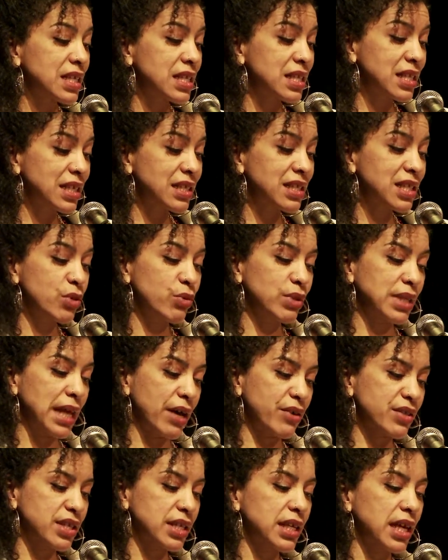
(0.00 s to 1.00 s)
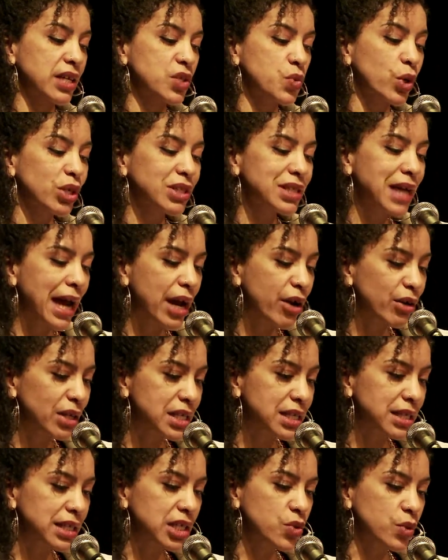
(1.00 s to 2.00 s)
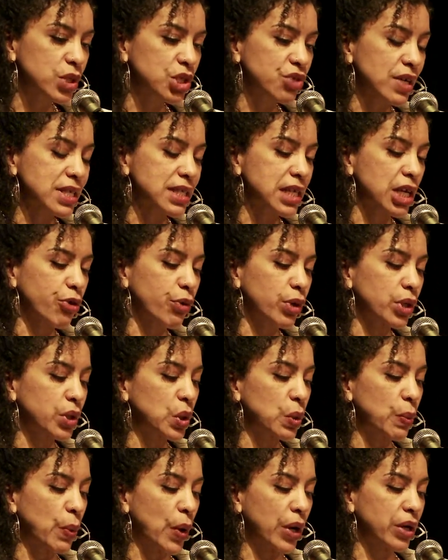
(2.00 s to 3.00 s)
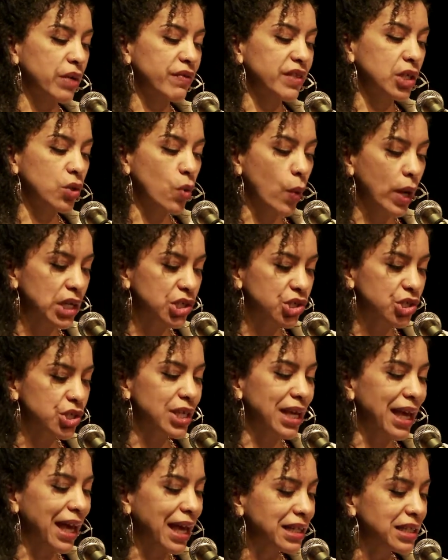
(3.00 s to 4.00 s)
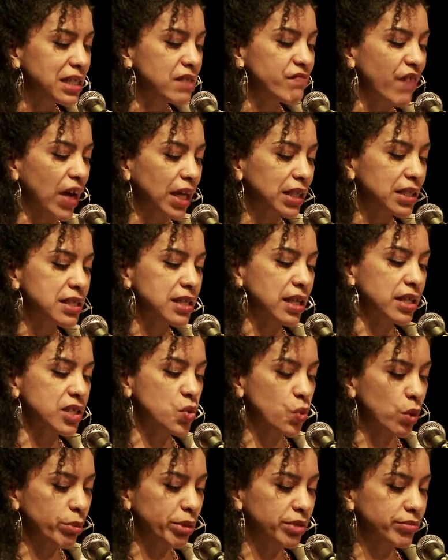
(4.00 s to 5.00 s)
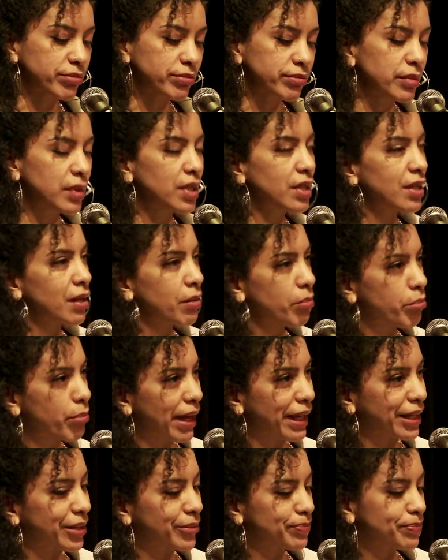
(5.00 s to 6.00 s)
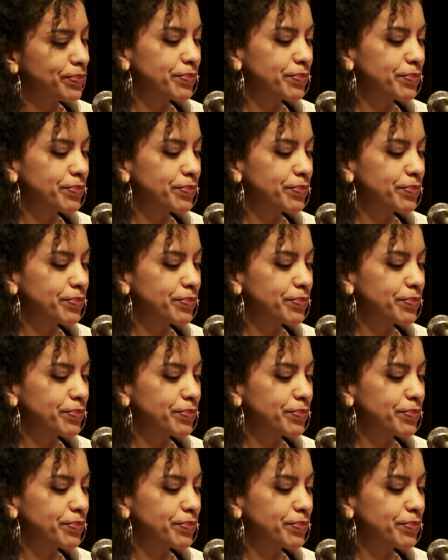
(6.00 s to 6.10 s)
Since 2000, he has worked tirelessly to address a critical part of the equation to ending violence against men.